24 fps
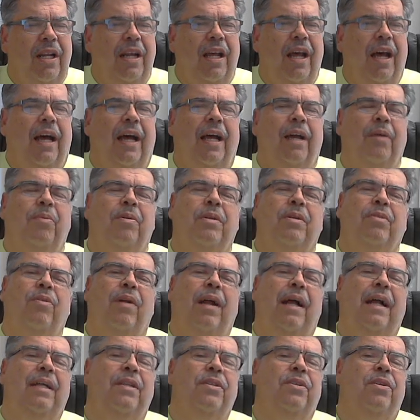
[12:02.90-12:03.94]
I would
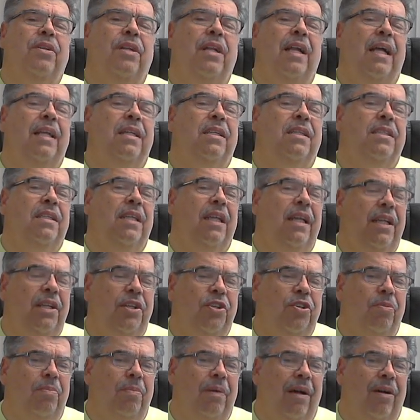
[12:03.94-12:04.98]
rather not teach
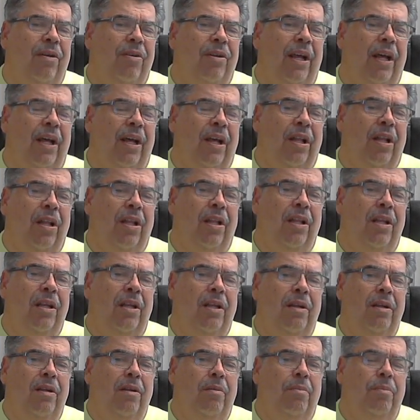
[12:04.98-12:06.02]
about hell
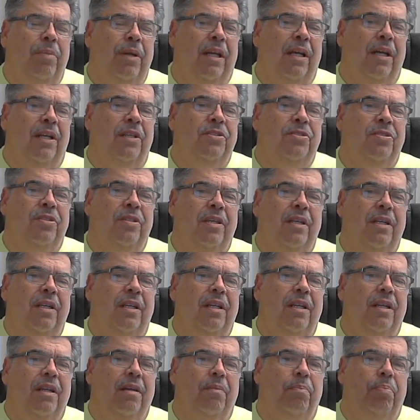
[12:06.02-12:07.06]
because
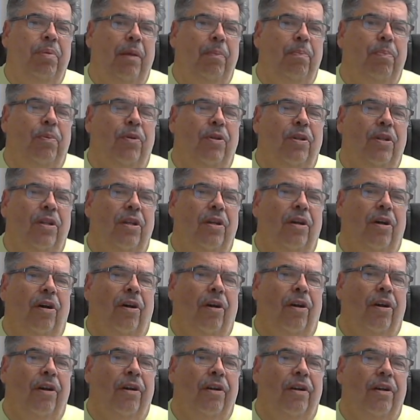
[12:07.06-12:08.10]
people
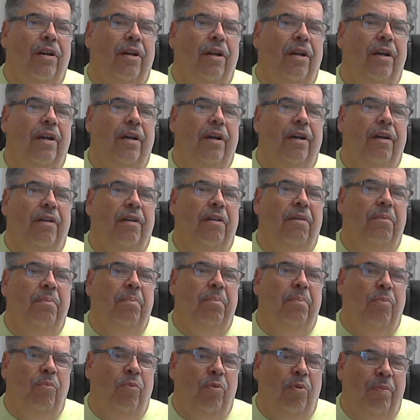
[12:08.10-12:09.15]
are
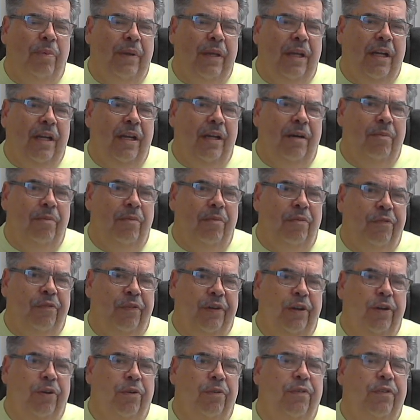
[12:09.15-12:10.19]
will become
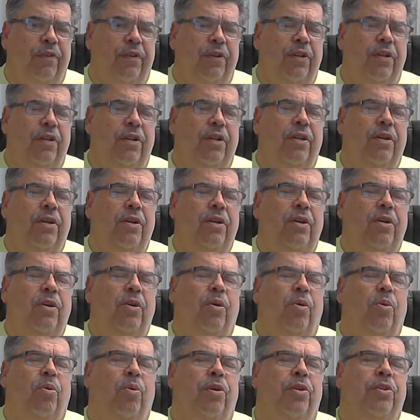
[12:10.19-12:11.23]
fearful
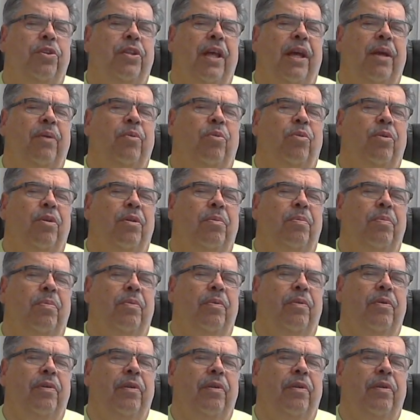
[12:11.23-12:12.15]
or they will